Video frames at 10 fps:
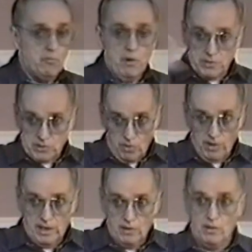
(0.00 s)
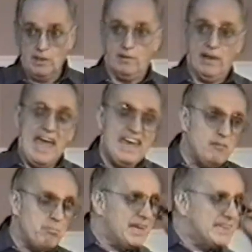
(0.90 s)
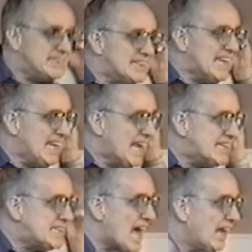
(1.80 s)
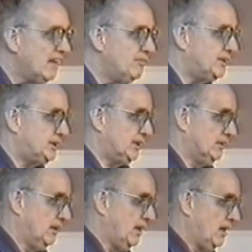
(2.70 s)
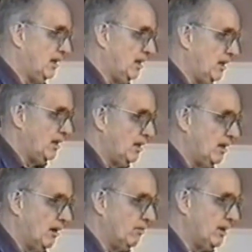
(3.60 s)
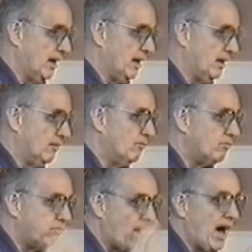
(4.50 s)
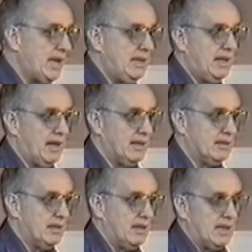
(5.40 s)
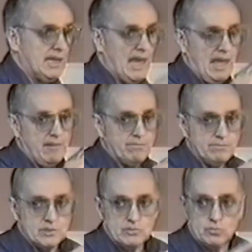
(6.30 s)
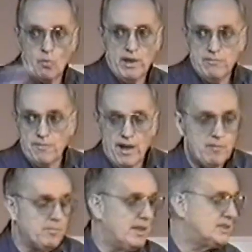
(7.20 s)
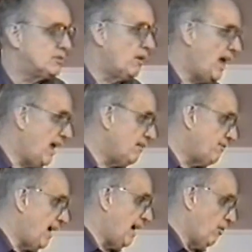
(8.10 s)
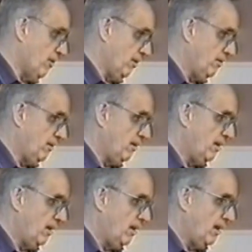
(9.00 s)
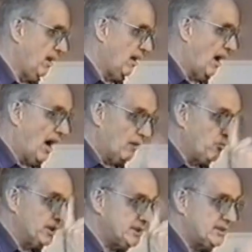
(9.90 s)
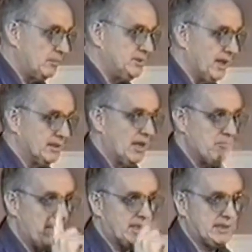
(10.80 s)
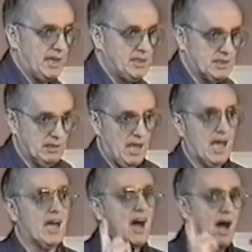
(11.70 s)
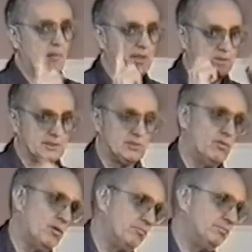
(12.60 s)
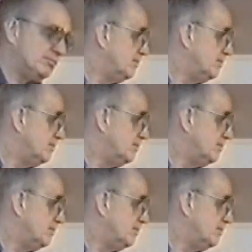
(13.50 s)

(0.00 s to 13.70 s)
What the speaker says: We were talking earlier, ABC television, okay, Friday night, gave 25 minutes to a half hour on one subject, meditation, calming the storm.